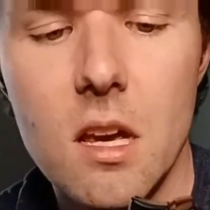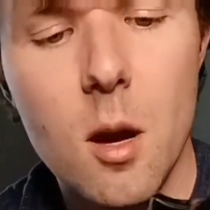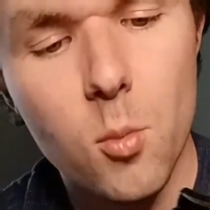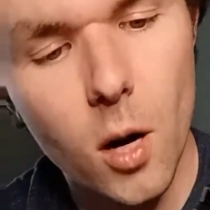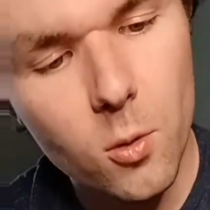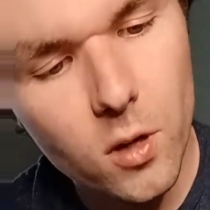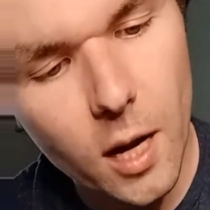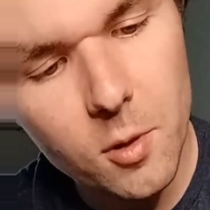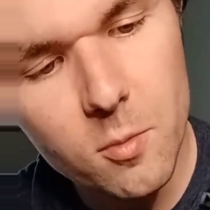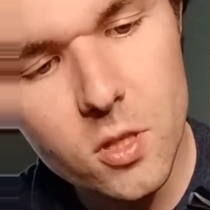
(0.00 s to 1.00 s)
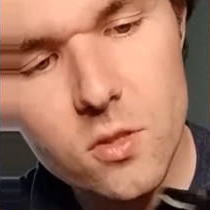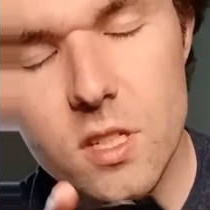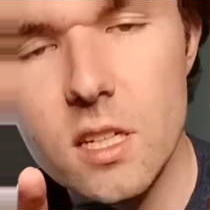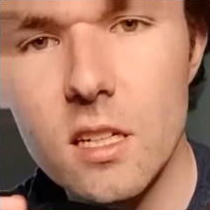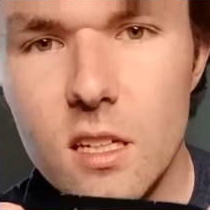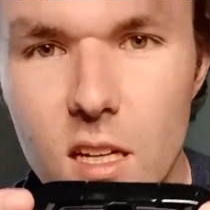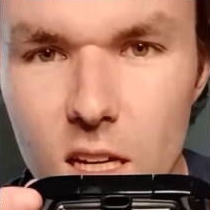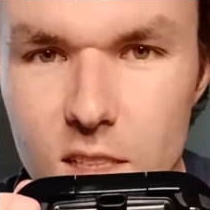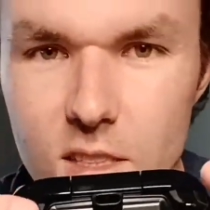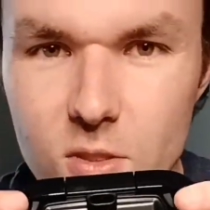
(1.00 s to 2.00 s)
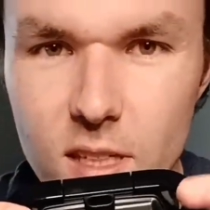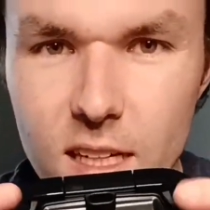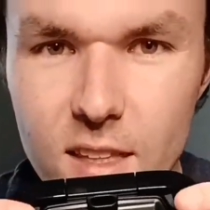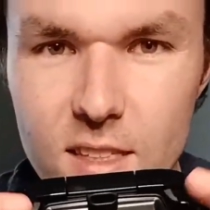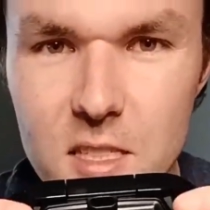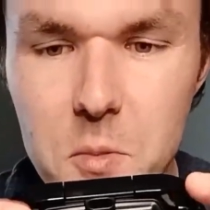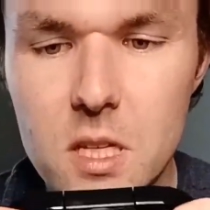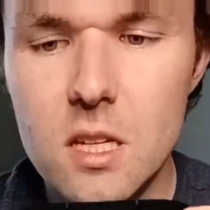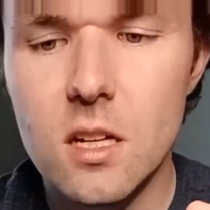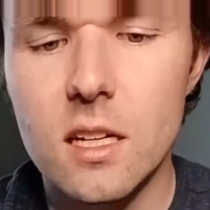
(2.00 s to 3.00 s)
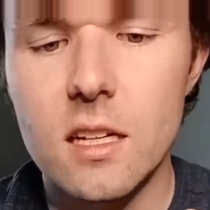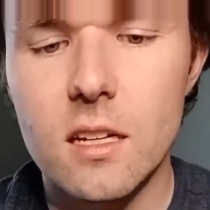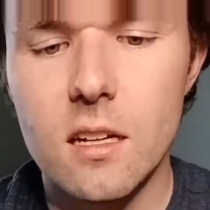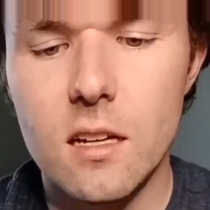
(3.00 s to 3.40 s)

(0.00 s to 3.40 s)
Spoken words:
probably what I'm going to be using, just so I can get the speed on it.